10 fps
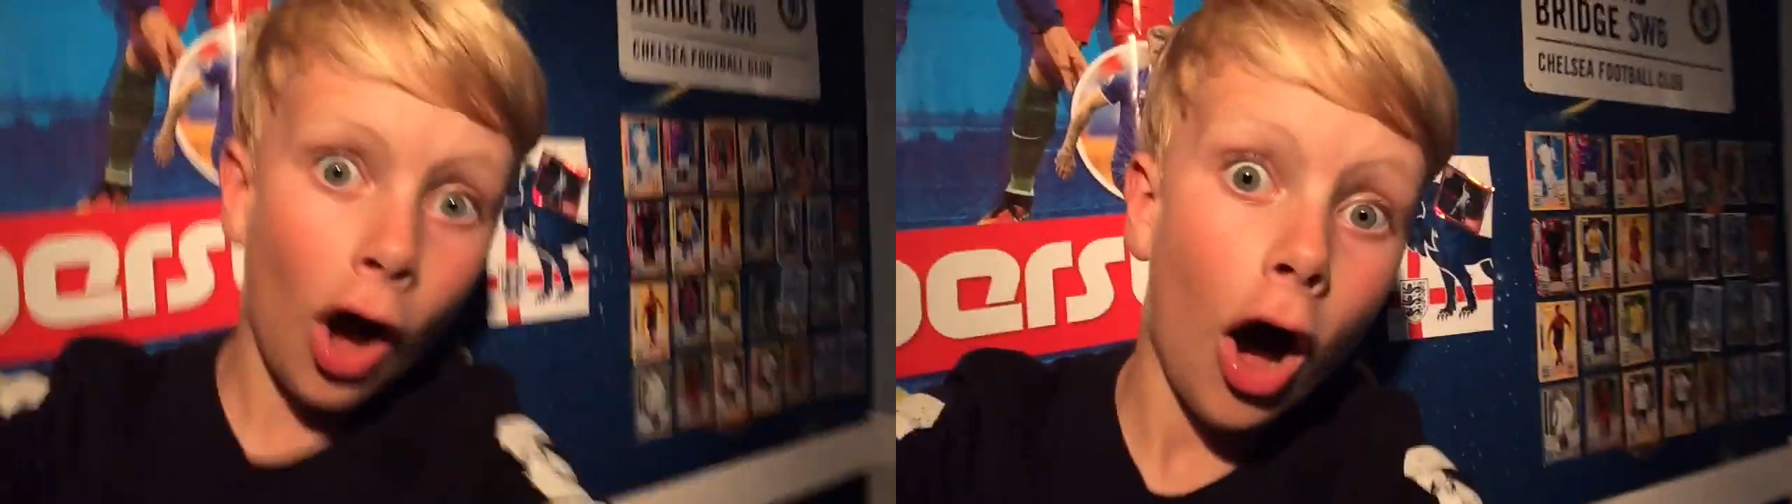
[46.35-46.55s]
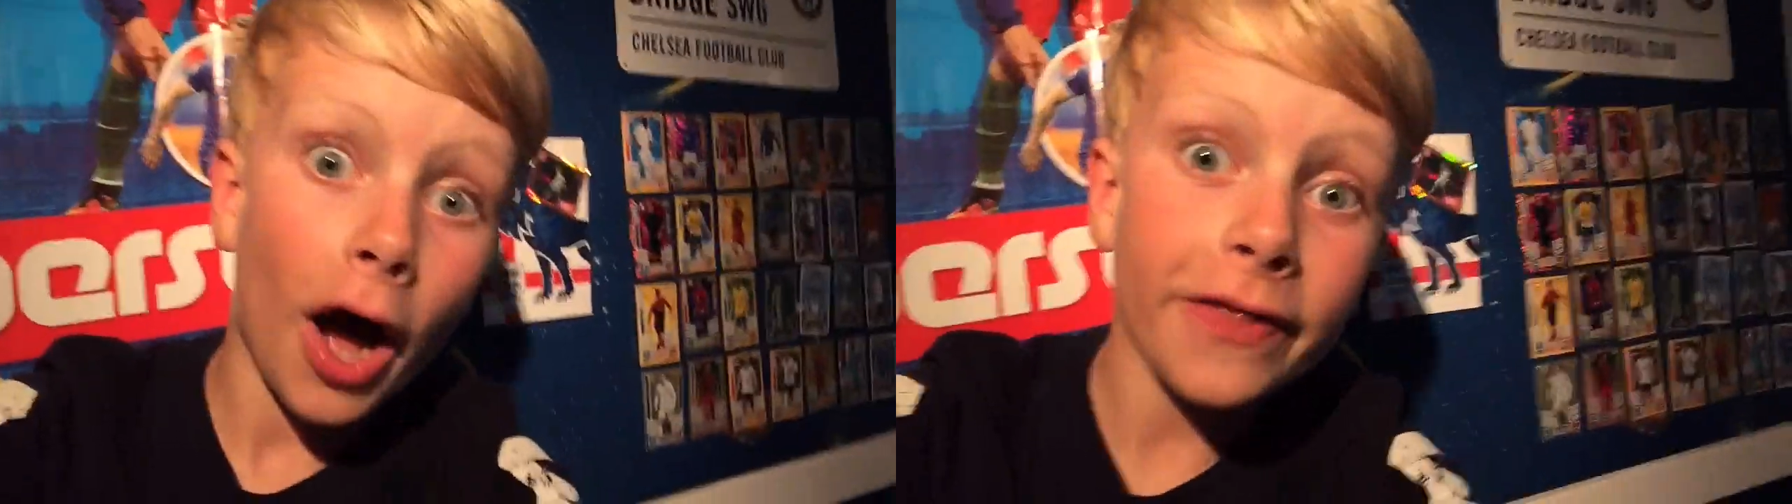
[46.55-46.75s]

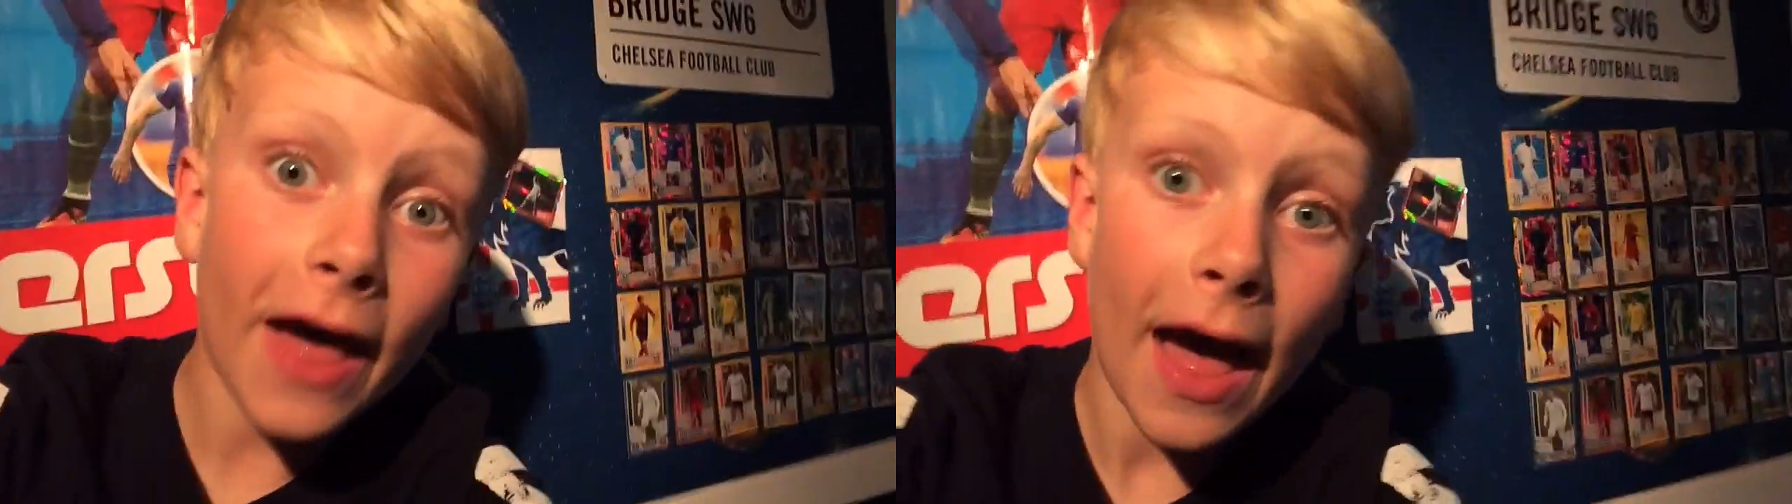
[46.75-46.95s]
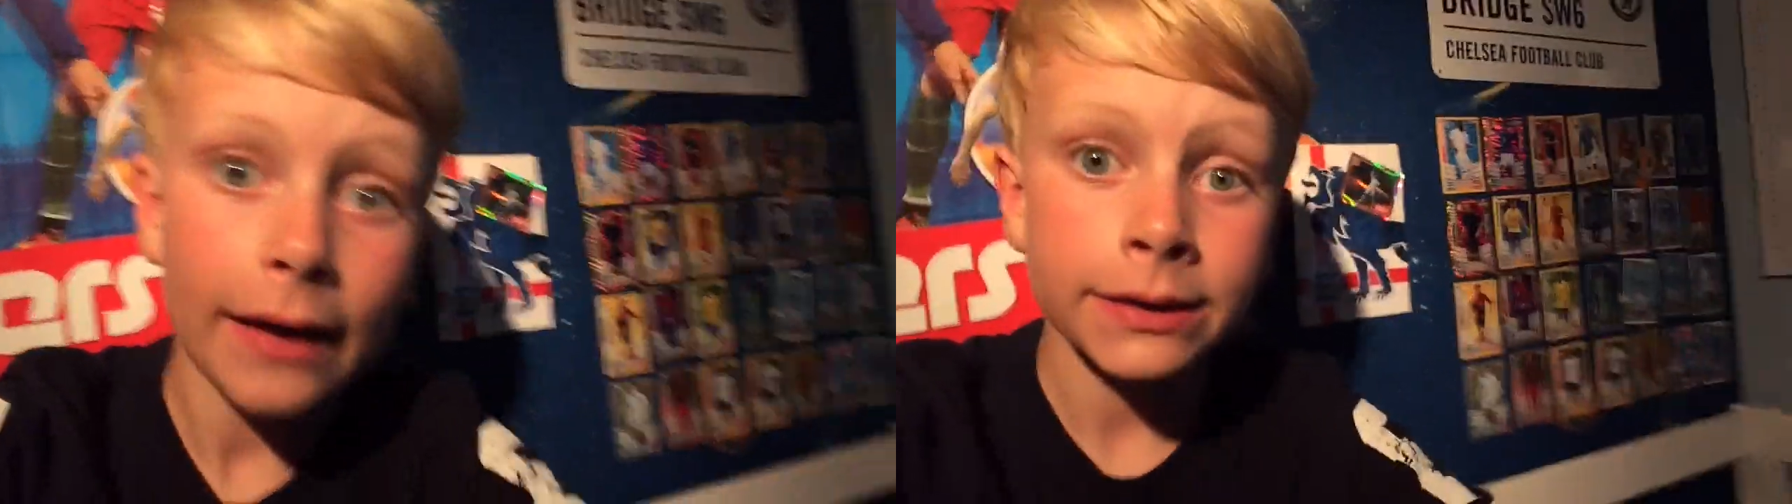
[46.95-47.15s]
Hi
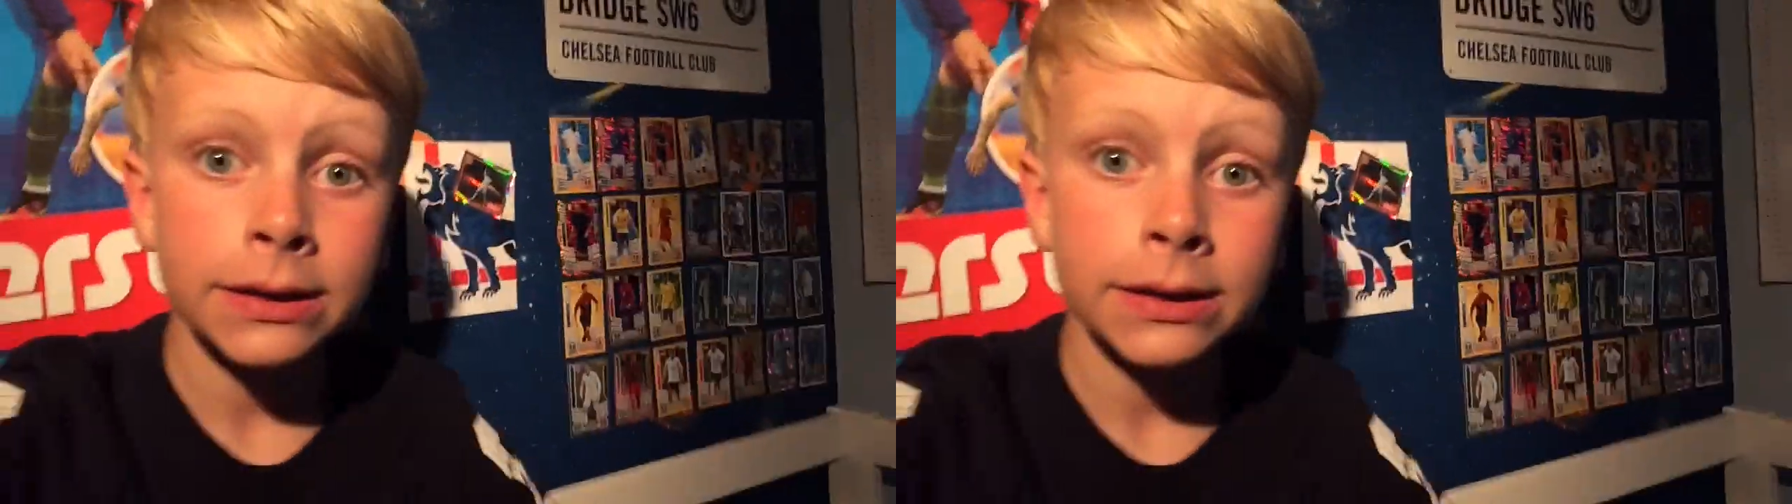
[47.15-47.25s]
there.